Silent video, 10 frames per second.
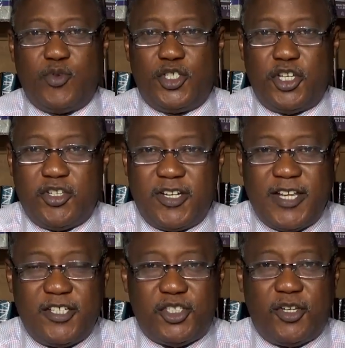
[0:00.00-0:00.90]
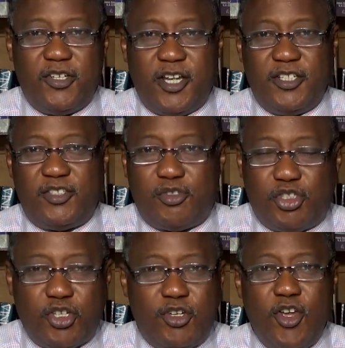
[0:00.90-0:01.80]
to a church organization, an
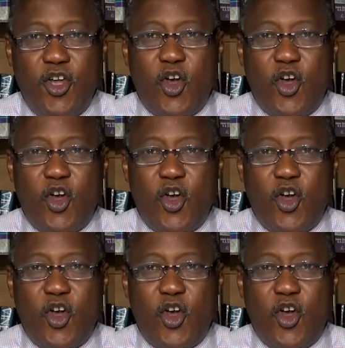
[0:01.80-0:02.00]
institution,